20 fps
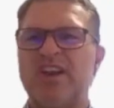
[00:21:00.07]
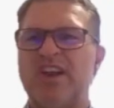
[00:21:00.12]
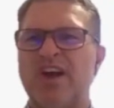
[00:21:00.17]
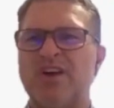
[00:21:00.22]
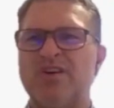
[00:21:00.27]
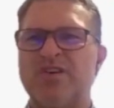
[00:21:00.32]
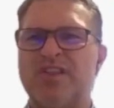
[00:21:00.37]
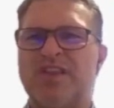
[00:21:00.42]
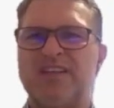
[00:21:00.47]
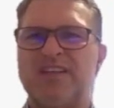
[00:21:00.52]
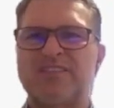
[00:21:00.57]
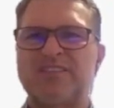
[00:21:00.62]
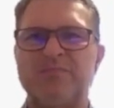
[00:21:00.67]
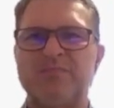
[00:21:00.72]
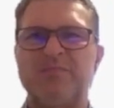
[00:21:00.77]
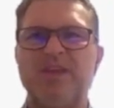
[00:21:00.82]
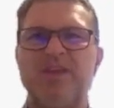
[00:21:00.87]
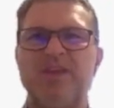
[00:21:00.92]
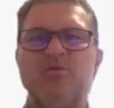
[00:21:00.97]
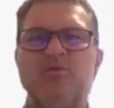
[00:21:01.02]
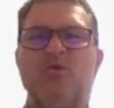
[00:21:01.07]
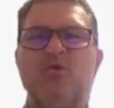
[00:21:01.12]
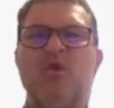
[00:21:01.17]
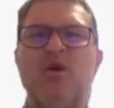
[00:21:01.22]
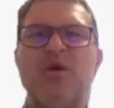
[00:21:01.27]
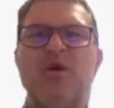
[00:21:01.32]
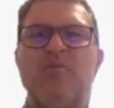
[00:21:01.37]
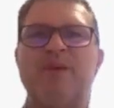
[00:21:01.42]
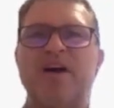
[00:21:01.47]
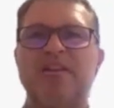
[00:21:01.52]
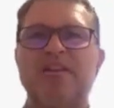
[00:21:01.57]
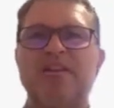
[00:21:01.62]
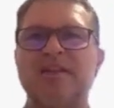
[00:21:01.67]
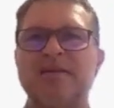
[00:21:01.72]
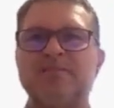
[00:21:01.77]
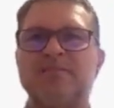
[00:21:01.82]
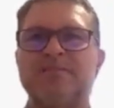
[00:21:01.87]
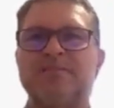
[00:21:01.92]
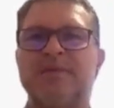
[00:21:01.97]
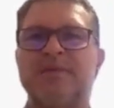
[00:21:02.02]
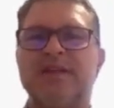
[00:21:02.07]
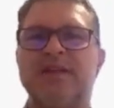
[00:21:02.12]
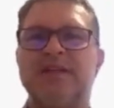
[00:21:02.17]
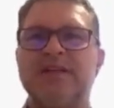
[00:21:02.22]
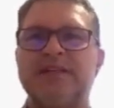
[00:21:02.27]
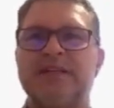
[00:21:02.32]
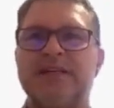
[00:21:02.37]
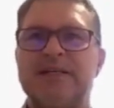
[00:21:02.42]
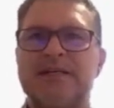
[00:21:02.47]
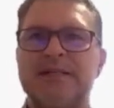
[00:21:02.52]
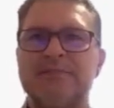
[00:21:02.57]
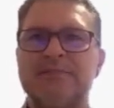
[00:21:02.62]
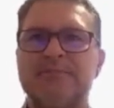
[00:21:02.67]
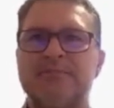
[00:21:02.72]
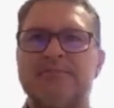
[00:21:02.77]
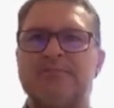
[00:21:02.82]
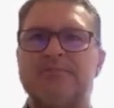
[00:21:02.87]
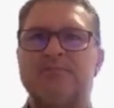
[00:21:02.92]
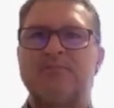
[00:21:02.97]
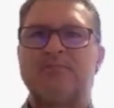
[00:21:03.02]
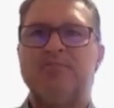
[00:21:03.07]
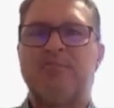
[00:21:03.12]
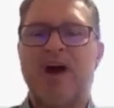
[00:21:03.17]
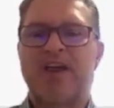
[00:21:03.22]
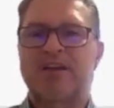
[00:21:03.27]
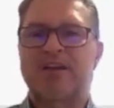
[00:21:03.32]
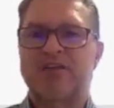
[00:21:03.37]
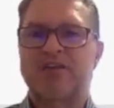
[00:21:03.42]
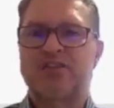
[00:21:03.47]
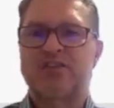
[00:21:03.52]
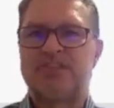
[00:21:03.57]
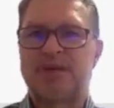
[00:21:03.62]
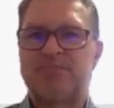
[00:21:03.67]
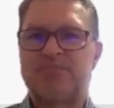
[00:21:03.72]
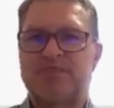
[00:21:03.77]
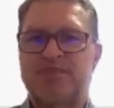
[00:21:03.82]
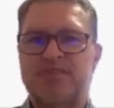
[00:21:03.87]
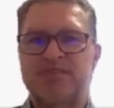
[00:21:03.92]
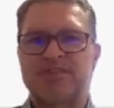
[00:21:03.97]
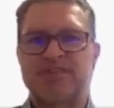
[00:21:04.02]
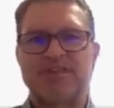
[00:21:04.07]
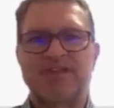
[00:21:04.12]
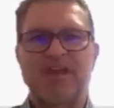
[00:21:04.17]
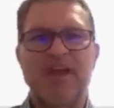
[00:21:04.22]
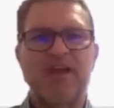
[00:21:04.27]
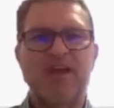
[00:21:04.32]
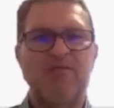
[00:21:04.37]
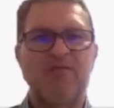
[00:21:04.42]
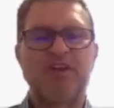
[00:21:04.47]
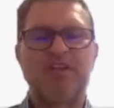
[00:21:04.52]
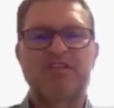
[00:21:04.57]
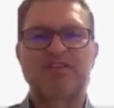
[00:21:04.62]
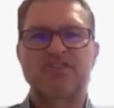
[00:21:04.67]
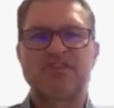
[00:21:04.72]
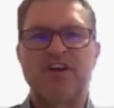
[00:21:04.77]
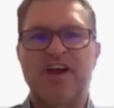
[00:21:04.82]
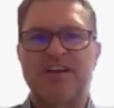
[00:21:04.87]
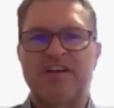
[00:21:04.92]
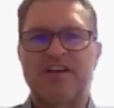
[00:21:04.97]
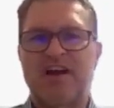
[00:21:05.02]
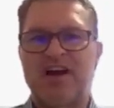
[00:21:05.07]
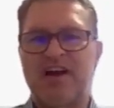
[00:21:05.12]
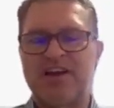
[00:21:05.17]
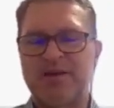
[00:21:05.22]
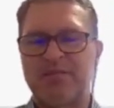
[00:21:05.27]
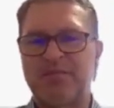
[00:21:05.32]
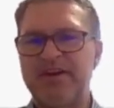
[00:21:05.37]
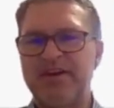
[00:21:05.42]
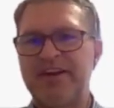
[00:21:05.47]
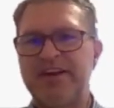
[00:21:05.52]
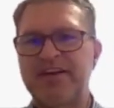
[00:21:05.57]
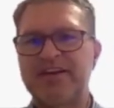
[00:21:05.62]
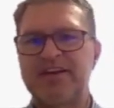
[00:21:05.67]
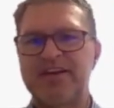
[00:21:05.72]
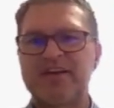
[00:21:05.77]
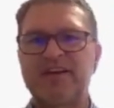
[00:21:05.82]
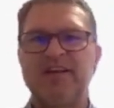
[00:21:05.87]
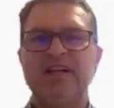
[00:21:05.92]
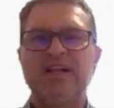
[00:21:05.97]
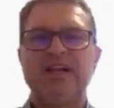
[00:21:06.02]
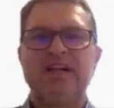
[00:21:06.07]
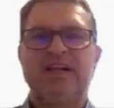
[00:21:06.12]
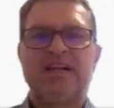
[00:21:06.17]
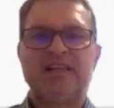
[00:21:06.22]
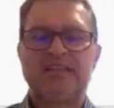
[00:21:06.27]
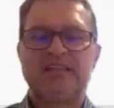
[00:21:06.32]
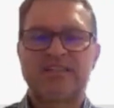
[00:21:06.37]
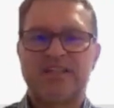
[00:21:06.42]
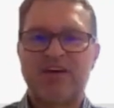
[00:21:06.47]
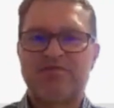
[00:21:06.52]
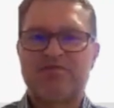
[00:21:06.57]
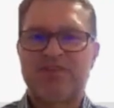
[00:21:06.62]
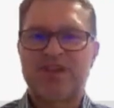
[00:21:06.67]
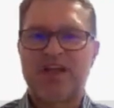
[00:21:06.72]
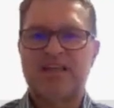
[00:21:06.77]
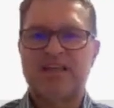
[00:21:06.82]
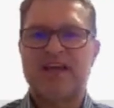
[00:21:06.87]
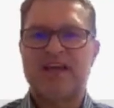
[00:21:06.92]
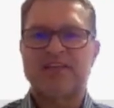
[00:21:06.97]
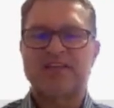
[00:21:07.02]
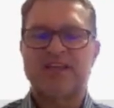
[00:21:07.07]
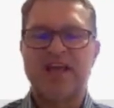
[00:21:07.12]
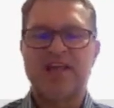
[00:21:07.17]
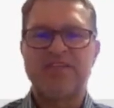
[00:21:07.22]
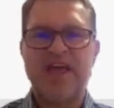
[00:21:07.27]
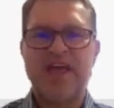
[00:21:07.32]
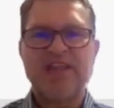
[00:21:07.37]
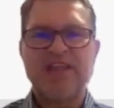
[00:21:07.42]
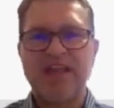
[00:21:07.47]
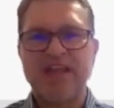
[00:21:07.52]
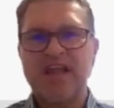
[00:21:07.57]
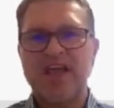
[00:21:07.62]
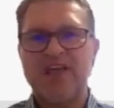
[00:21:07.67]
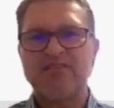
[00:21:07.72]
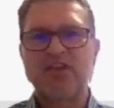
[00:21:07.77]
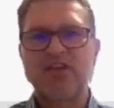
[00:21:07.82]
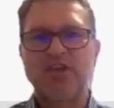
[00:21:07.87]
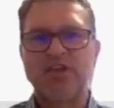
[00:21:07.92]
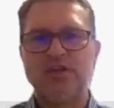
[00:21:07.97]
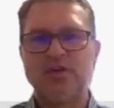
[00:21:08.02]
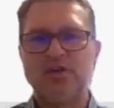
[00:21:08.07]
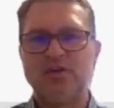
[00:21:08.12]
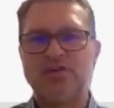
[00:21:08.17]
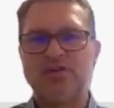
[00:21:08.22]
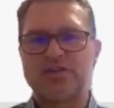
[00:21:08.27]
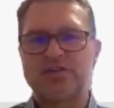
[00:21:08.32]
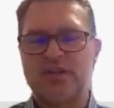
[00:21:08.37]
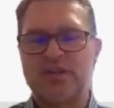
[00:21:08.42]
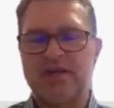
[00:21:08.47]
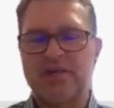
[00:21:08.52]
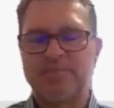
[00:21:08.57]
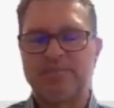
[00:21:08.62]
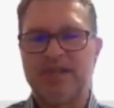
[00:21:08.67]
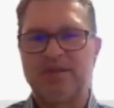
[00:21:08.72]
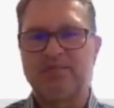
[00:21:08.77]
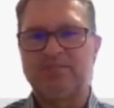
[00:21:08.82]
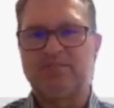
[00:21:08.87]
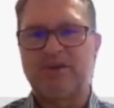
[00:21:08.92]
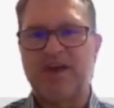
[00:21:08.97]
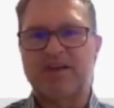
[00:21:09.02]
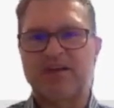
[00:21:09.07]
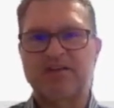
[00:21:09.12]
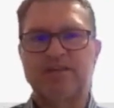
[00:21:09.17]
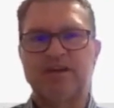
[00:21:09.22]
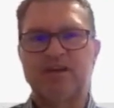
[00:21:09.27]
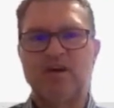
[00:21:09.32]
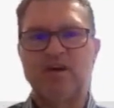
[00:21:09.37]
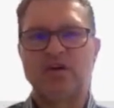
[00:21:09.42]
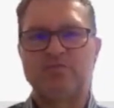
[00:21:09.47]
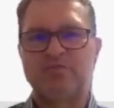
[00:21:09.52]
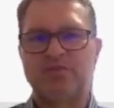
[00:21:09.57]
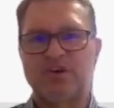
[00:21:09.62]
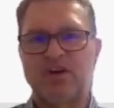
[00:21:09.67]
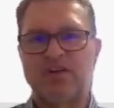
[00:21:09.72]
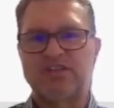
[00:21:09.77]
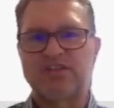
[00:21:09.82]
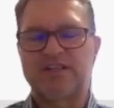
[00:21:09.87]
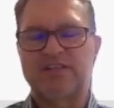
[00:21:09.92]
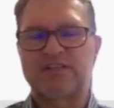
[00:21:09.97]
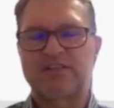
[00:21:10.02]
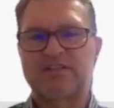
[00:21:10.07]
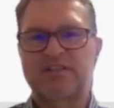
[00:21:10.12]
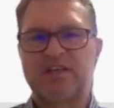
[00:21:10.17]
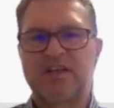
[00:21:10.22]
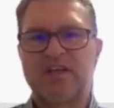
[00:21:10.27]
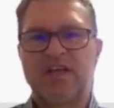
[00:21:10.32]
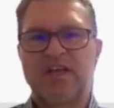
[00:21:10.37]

know there's the big war about microchips with China and America and stuff like that, and that can have a huge impact on projects.